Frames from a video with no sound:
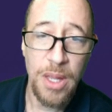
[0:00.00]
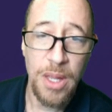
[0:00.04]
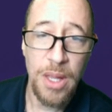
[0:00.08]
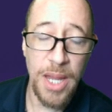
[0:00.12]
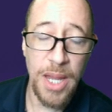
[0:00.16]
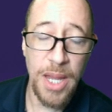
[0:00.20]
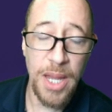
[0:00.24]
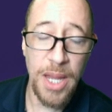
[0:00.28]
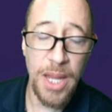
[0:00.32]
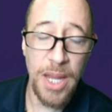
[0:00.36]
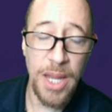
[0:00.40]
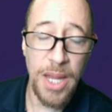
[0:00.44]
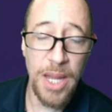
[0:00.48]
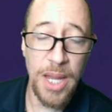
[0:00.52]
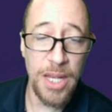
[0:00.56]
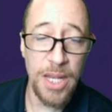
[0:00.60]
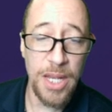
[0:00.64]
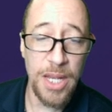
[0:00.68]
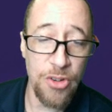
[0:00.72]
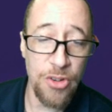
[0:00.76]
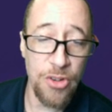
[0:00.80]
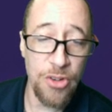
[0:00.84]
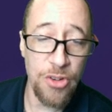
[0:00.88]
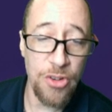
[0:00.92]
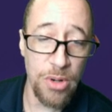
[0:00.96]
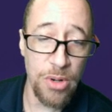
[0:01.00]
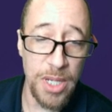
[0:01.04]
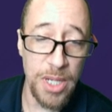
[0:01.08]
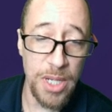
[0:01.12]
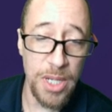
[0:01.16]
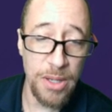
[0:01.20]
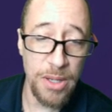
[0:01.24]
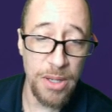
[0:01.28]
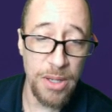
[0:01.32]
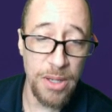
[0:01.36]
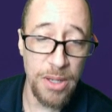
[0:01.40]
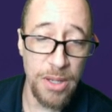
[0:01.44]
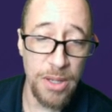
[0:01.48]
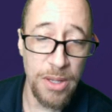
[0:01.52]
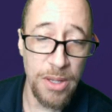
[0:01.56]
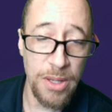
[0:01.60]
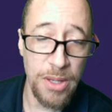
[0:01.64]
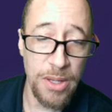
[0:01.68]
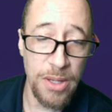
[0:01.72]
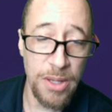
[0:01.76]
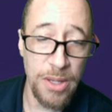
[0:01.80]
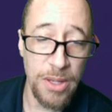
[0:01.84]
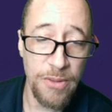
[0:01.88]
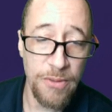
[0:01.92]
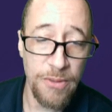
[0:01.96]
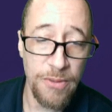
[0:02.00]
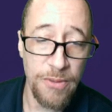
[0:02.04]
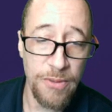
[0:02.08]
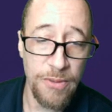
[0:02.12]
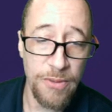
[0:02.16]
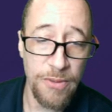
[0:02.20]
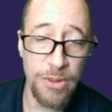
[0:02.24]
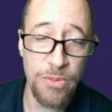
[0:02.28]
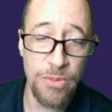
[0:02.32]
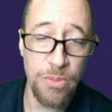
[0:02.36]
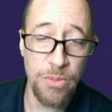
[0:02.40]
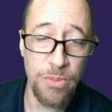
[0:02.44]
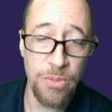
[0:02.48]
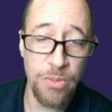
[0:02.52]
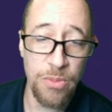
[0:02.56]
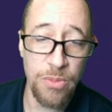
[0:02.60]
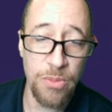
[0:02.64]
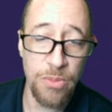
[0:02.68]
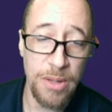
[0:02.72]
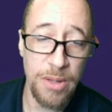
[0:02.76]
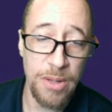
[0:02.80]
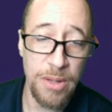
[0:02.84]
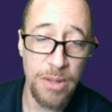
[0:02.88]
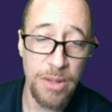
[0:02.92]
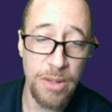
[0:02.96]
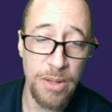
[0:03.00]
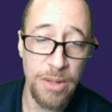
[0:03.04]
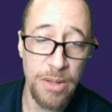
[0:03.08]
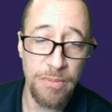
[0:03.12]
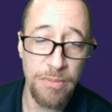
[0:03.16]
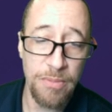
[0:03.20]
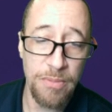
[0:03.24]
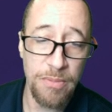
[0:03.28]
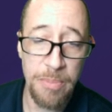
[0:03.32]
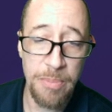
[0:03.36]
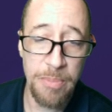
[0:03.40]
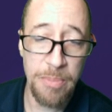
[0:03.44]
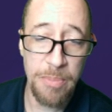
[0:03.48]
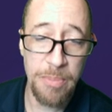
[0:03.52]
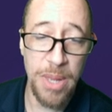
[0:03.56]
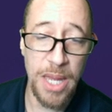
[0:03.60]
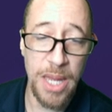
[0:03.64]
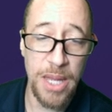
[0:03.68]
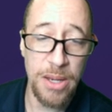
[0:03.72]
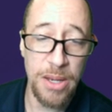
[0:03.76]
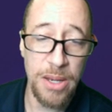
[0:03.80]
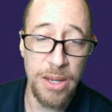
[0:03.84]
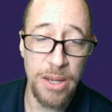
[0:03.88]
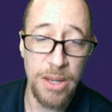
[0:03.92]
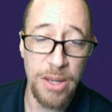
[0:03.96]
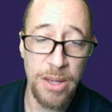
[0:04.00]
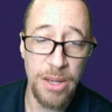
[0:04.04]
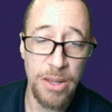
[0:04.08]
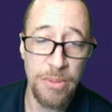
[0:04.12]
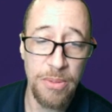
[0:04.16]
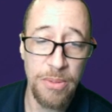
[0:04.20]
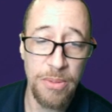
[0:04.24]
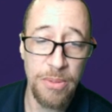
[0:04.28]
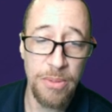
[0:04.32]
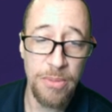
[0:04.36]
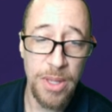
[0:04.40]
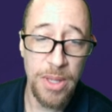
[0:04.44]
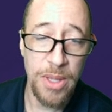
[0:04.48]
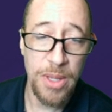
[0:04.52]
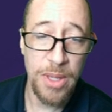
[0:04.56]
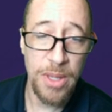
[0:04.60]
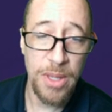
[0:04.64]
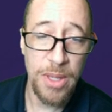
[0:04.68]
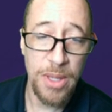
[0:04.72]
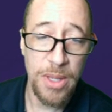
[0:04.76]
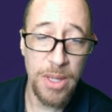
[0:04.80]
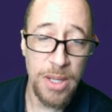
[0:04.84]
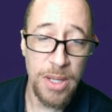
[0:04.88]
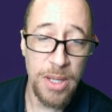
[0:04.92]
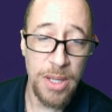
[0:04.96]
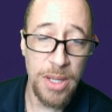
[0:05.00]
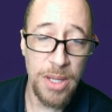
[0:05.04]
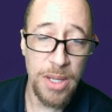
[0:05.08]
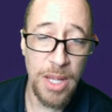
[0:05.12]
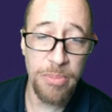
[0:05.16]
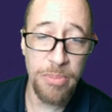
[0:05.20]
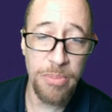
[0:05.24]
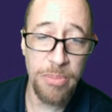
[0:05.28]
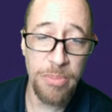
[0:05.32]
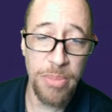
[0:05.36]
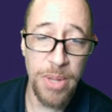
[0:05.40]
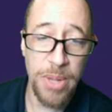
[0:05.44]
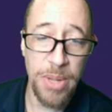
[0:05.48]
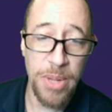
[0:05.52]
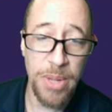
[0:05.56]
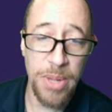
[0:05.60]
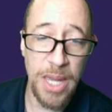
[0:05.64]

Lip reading: And he ignores it for this one. Not bad. Not bad.